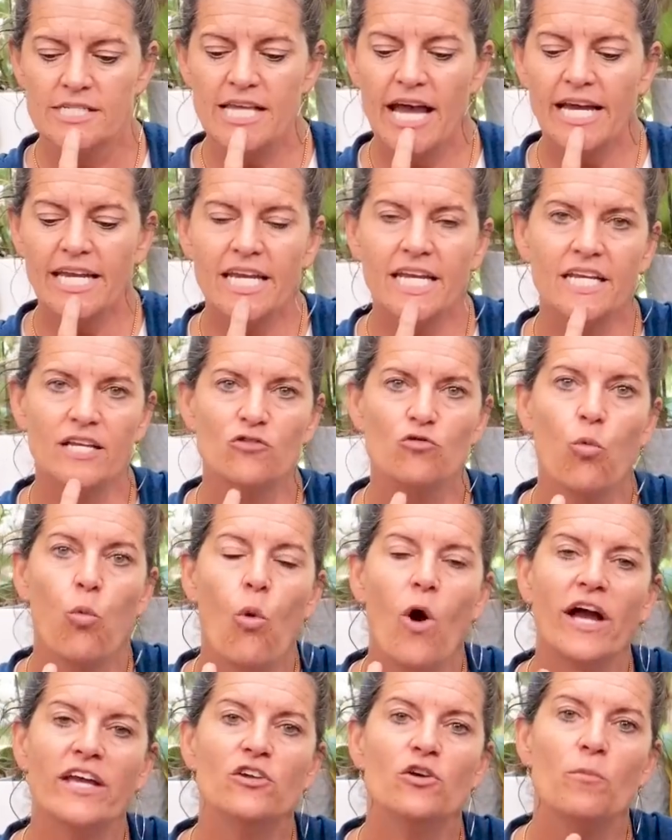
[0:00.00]
Second is
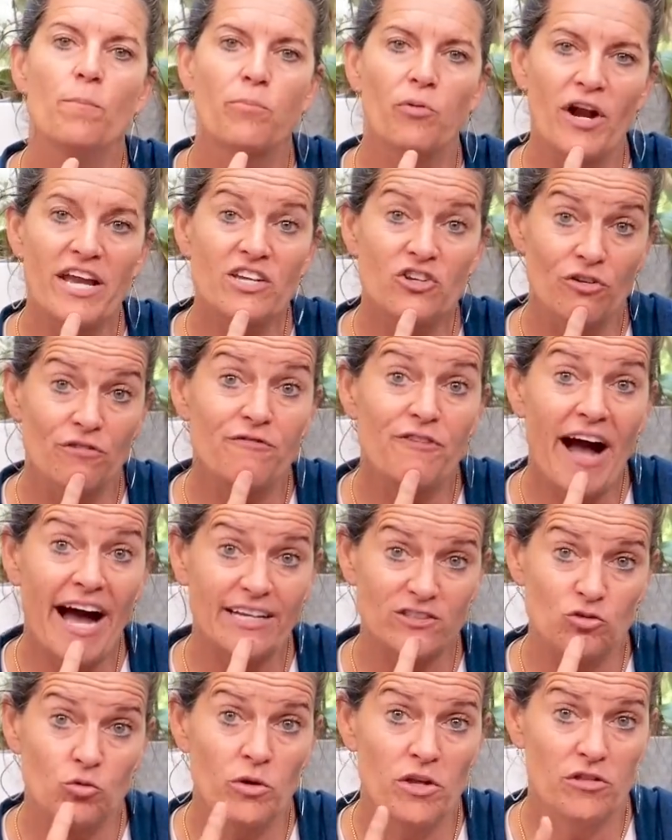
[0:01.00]
what you break your
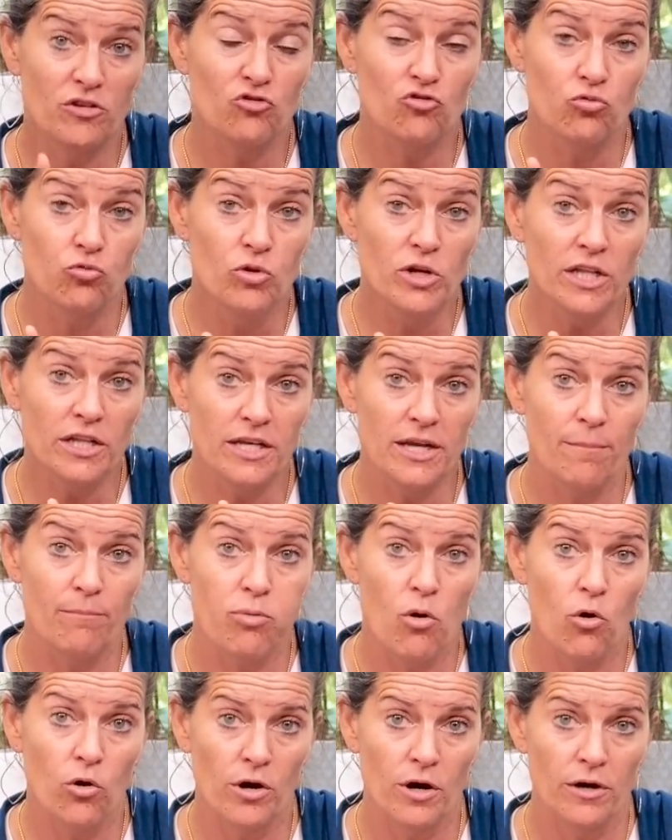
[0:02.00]
fast with is really
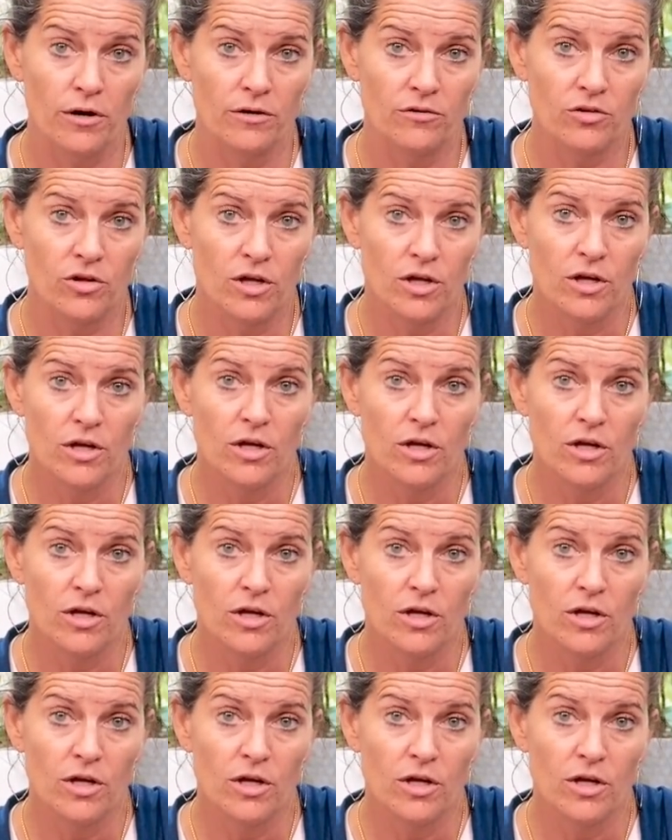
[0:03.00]
important.